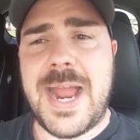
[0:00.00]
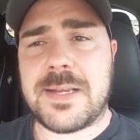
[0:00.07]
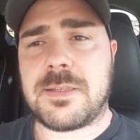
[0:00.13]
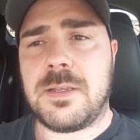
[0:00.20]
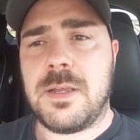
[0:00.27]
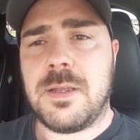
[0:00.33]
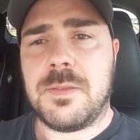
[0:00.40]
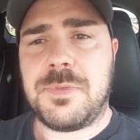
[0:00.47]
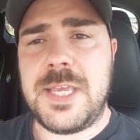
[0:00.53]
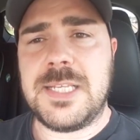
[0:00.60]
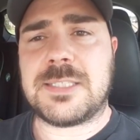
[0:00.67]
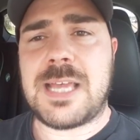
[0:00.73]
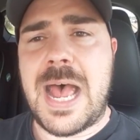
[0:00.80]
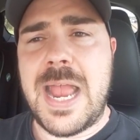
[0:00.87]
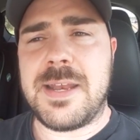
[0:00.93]
fact,
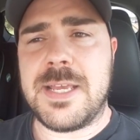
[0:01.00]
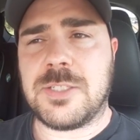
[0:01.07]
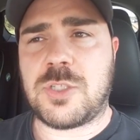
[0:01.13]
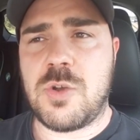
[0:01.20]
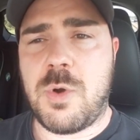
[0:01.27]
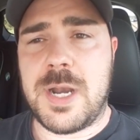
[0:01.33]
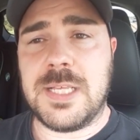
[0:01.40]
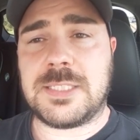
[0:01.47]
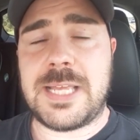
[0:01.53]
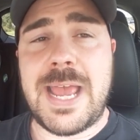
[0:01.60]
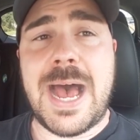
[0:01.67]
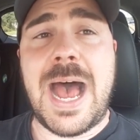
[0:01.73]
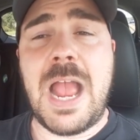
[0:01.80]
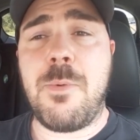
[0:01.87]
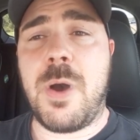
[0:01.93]
these Zionists who want to
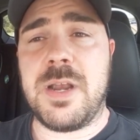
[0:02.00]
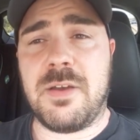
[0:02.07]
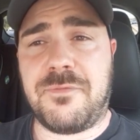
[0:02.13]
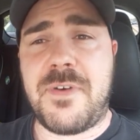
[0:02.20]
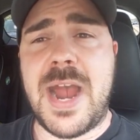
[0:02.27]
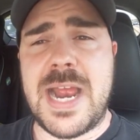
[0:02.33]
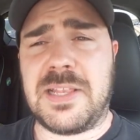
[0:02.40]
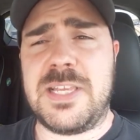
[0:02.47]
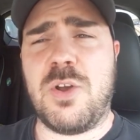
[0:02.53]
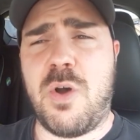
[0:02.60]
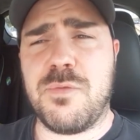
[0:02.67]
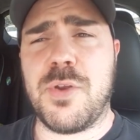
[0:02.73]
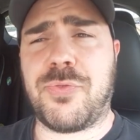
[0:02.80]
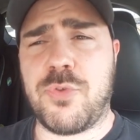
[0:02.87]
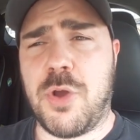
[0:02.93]
say, I want to violently
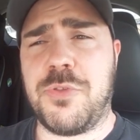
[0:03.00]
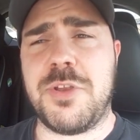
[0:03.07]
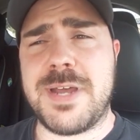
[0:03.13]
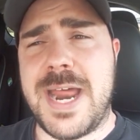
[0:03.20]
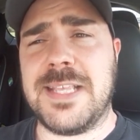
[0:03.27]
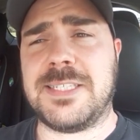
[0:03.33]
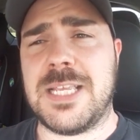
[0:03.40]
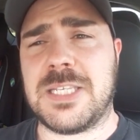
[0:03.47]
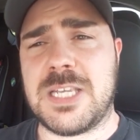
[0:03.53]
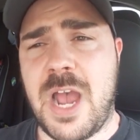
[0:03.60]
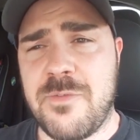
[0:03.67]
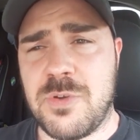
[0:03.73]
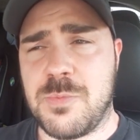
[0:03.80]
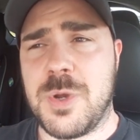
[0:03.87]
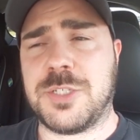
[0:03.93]
overthrow the United States
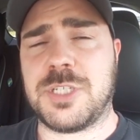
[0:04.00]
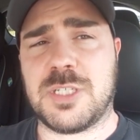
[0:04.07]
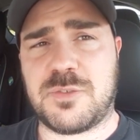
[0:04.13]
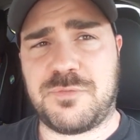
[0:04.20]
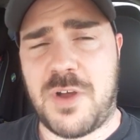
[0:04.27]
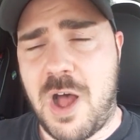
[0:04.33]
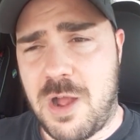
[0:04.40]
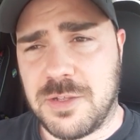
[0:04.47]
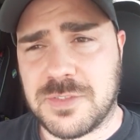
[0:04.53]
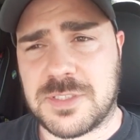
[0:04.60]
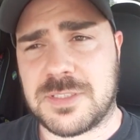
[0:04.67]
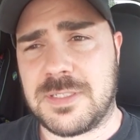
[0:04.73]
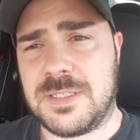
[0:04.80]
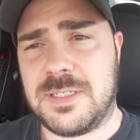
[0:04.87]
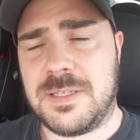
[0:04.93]
government, which is
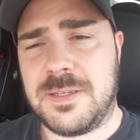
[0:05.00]
false,